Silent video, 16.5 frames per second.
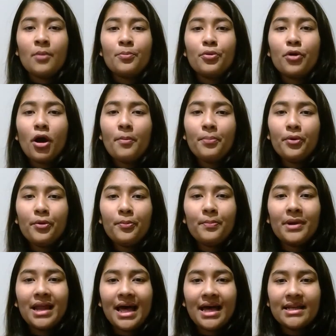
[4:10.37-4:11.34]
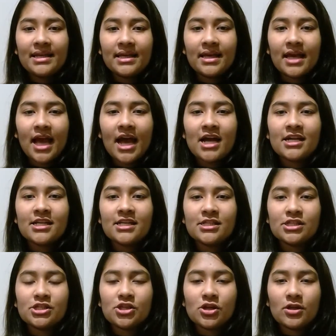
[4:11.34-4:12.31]
proper planning and
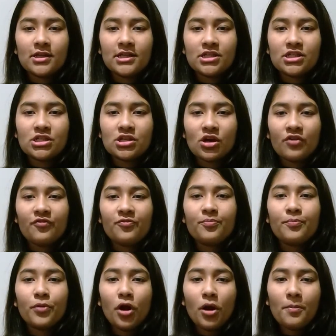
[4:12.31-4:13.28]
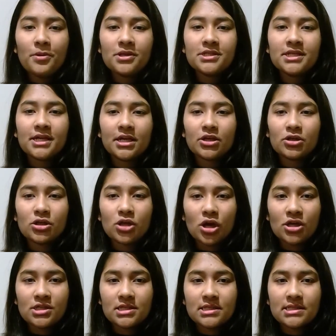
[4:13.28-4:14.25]
installation of proper
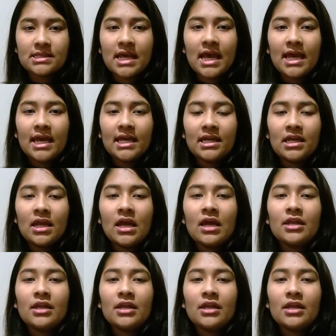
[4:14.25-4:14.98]
technologies in